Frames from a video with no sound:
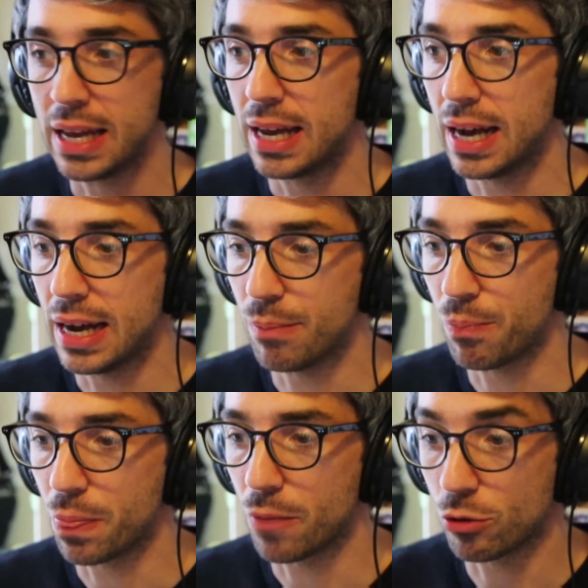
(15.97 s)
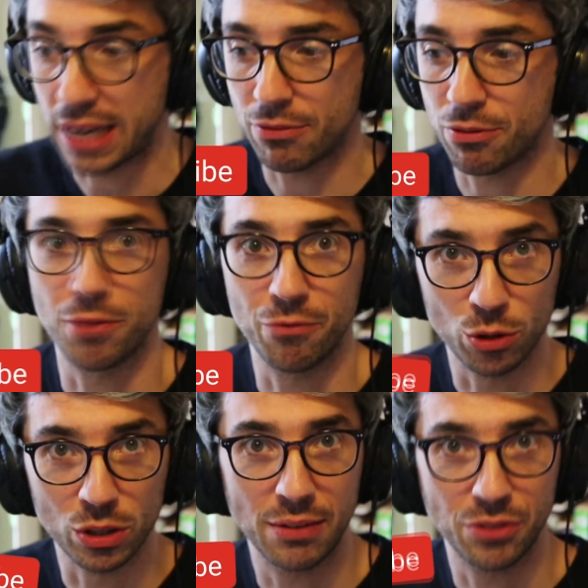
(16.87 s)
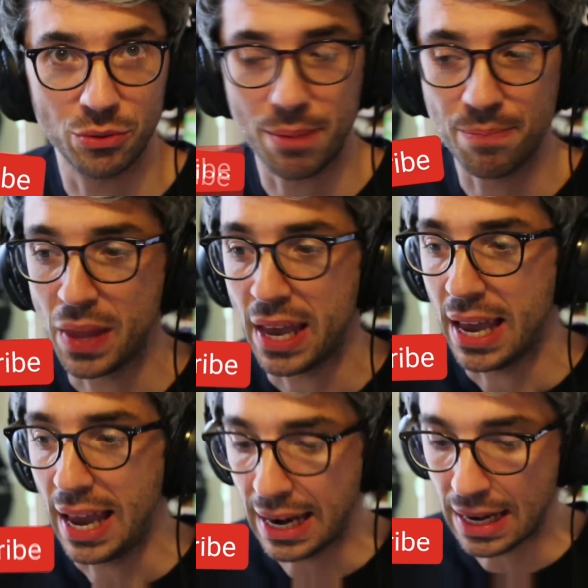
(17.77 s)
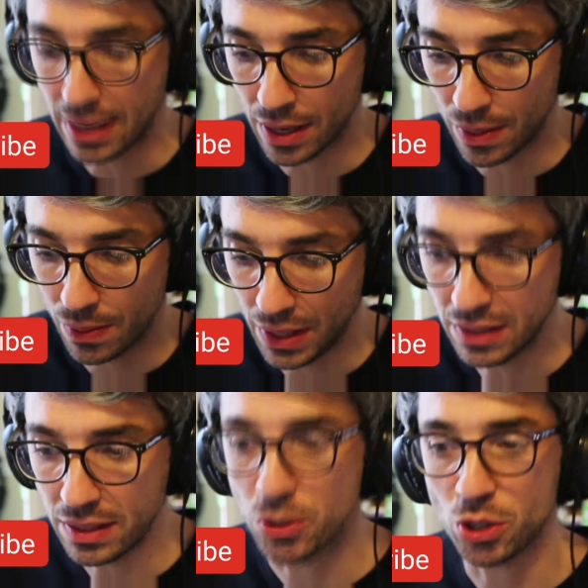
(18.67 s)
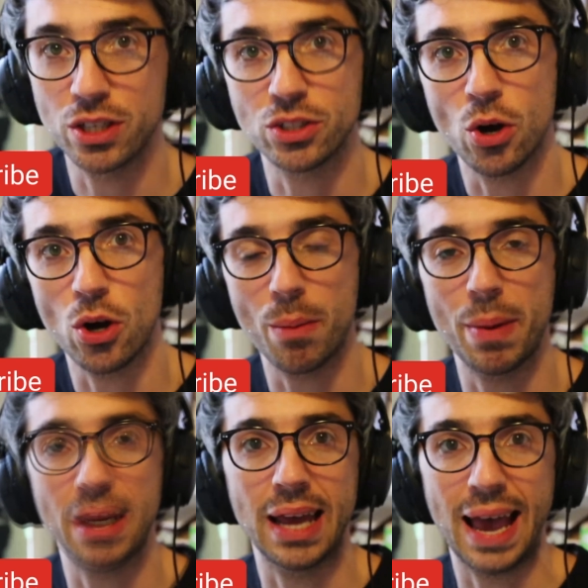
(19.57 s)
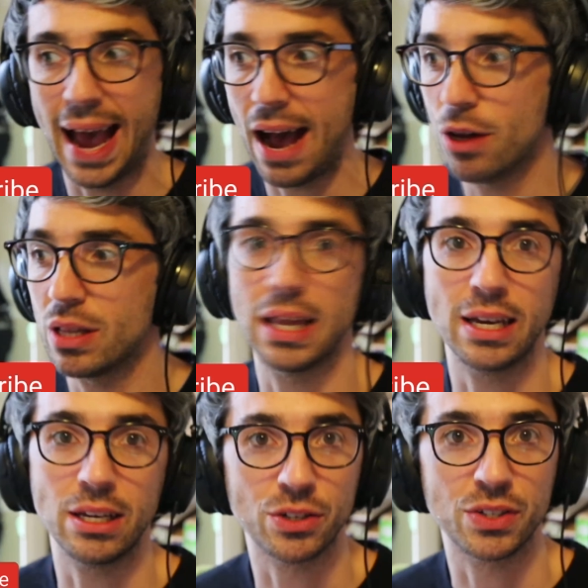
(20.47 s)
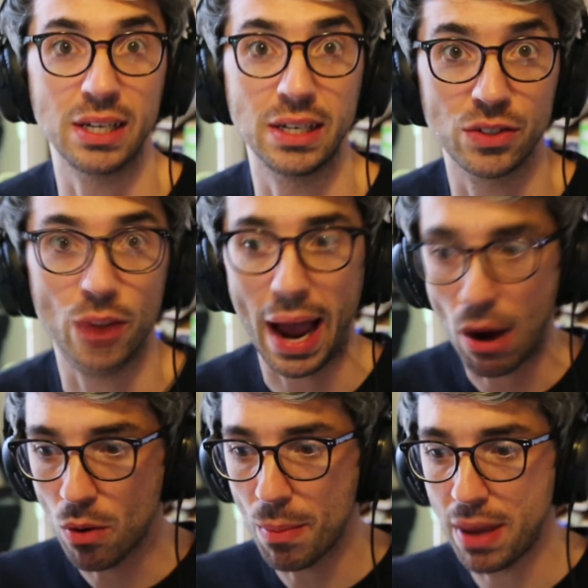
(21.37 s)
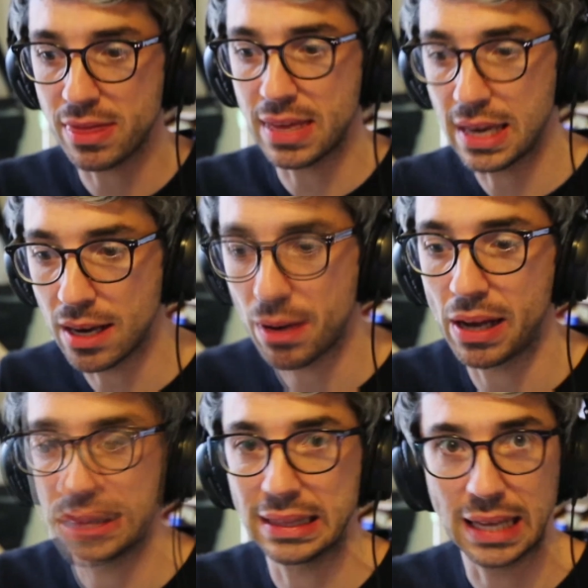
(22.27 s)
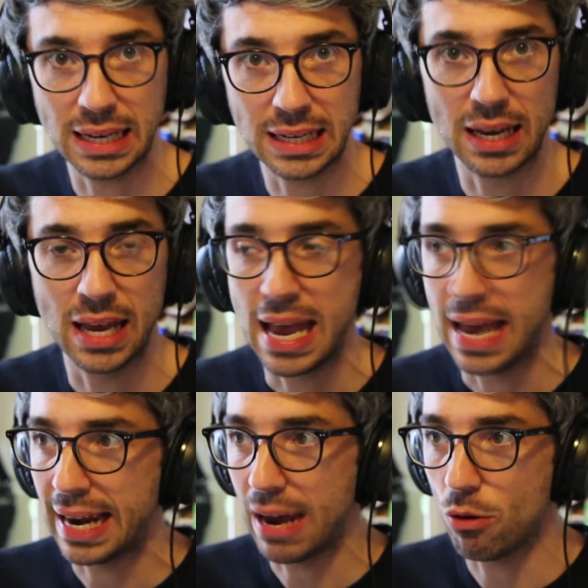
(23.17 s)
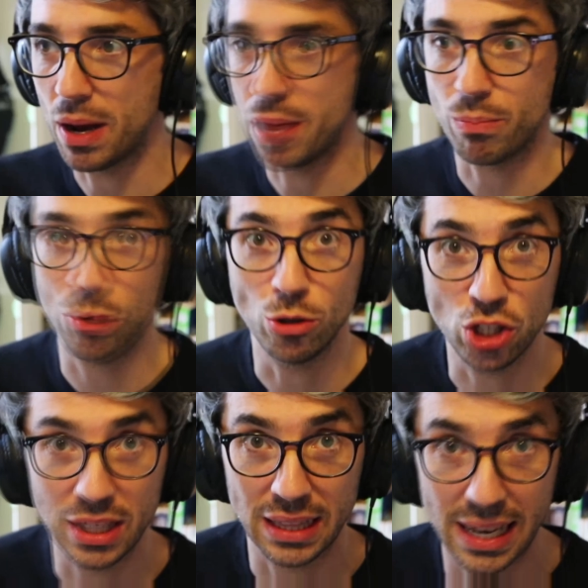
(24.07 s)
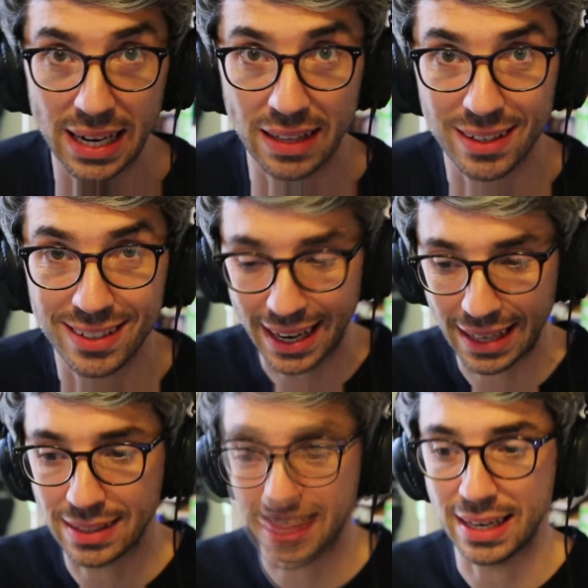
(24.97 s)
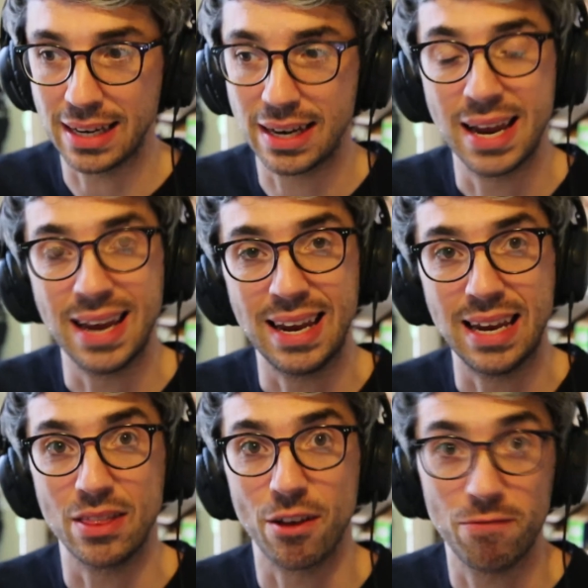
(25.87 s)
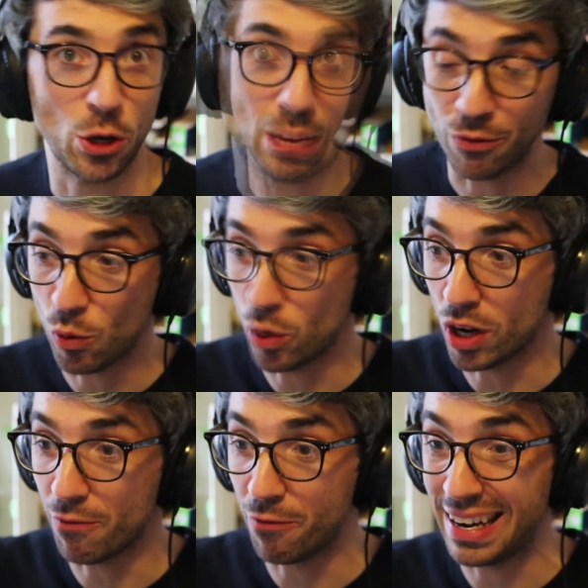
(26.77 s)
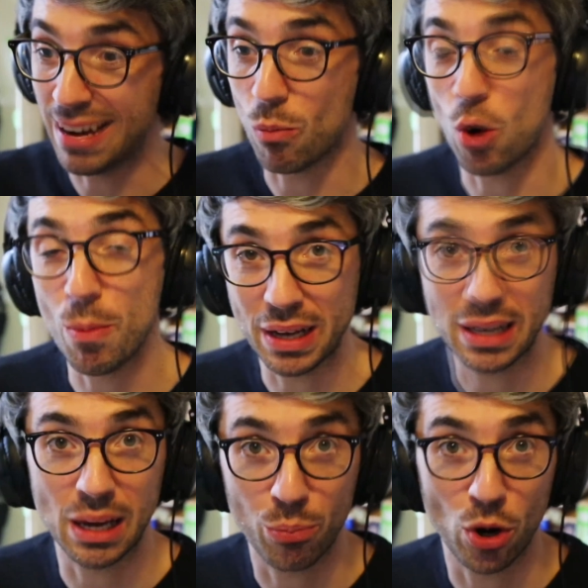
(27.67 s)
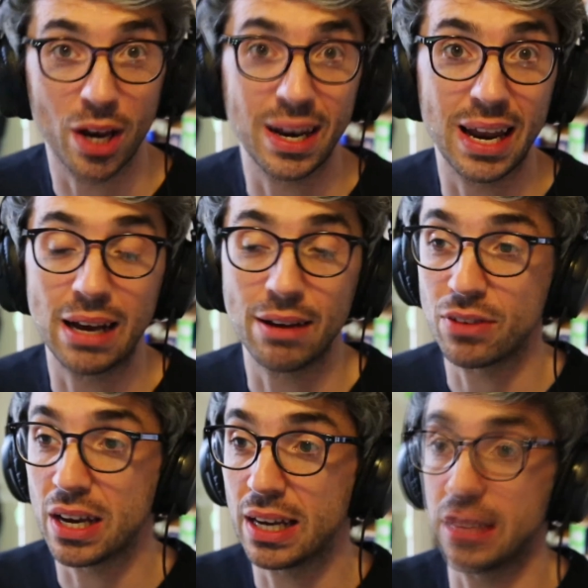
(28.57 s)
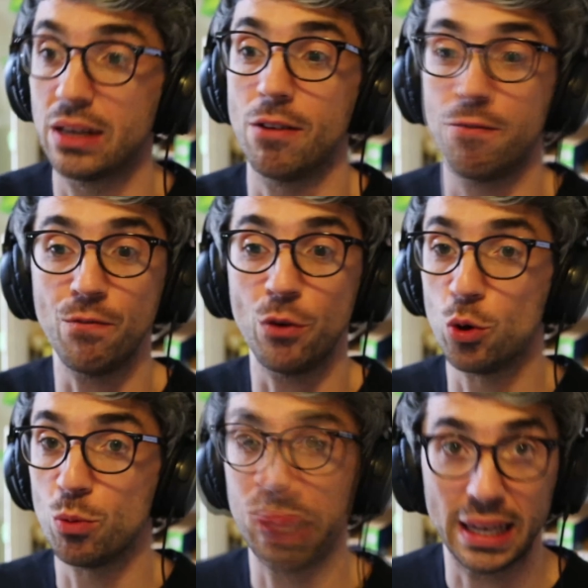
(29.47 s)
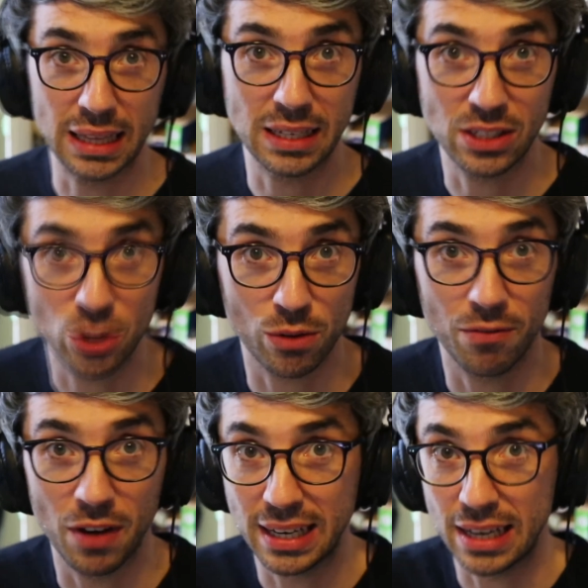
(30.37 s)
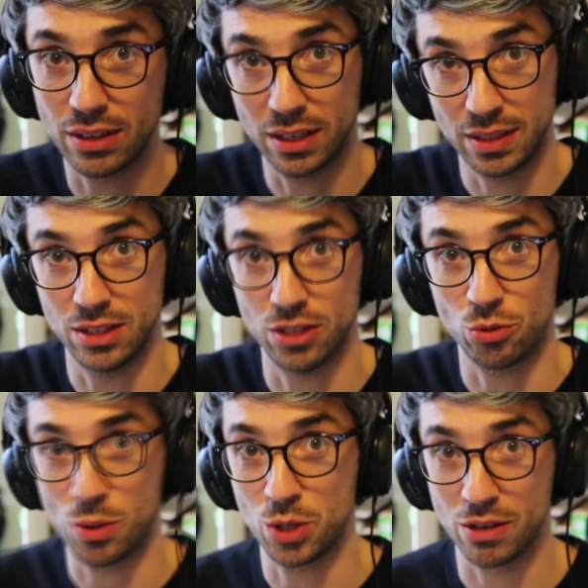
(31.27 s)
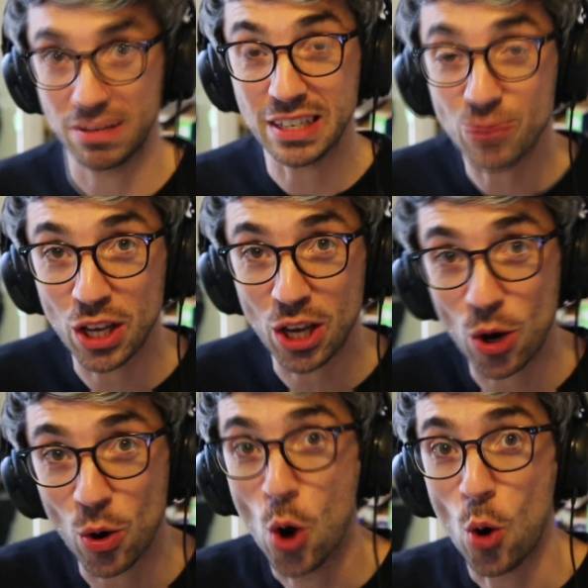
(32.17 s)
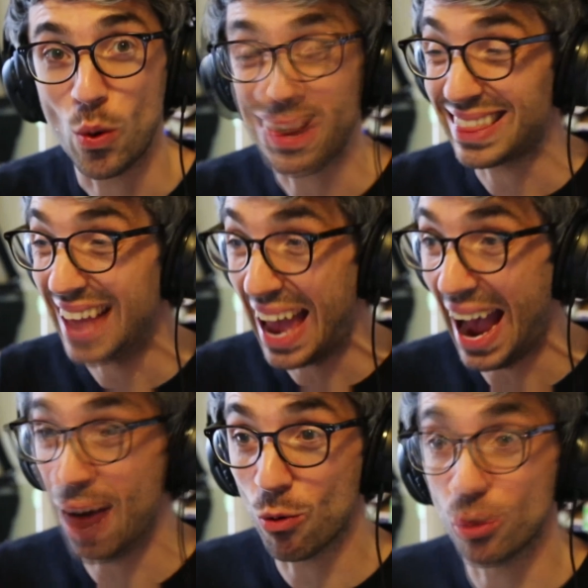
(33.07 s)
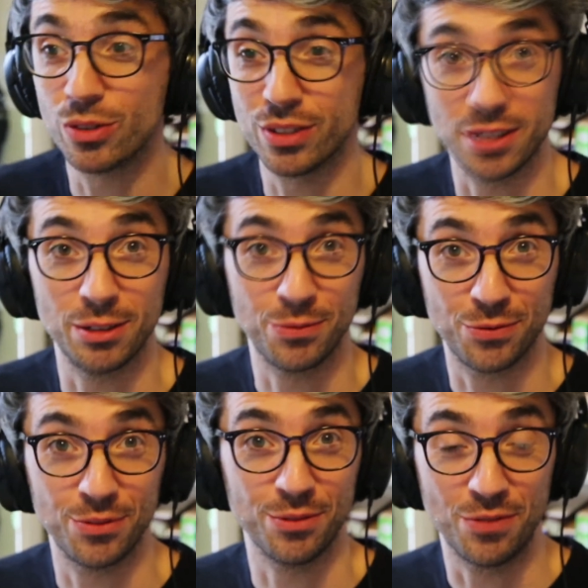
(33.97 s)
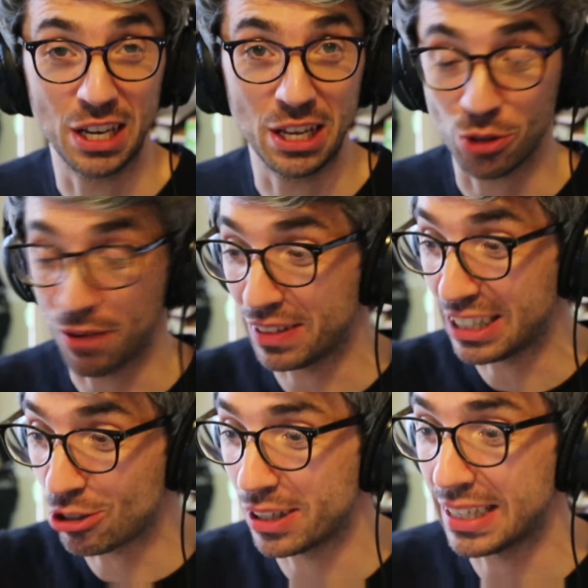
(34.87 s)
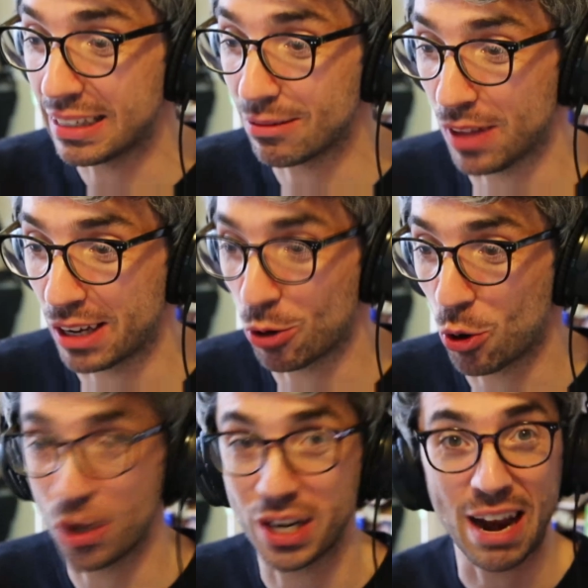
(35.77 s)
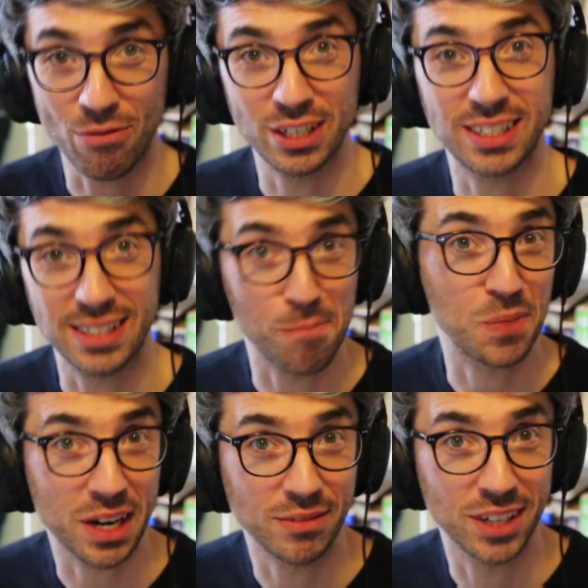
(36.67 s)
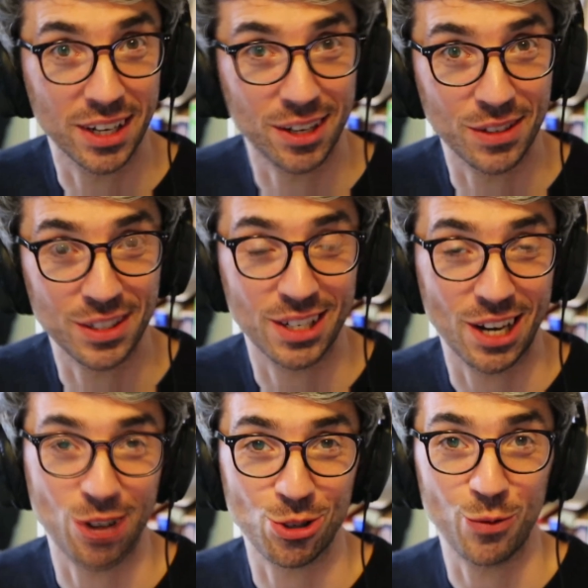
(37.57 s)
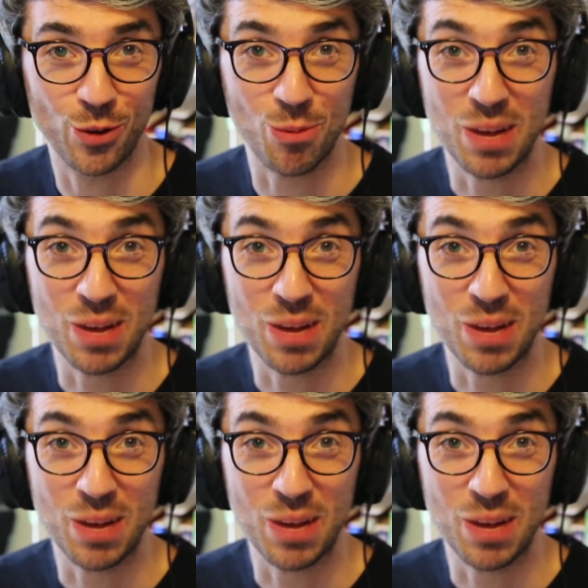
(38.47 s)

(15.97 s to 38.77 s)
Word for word: um, or taken from the full live stream, and these tips are going to talk about how to light your scenes. So how am I thinking about lighting and how am I approaching lighting the second scene in the film. If you want to find out more about Dump Run, I've got a full playlist you can find out in the description of this video with hours of videos. I've literally like recorded every step that I've done on this entire short film.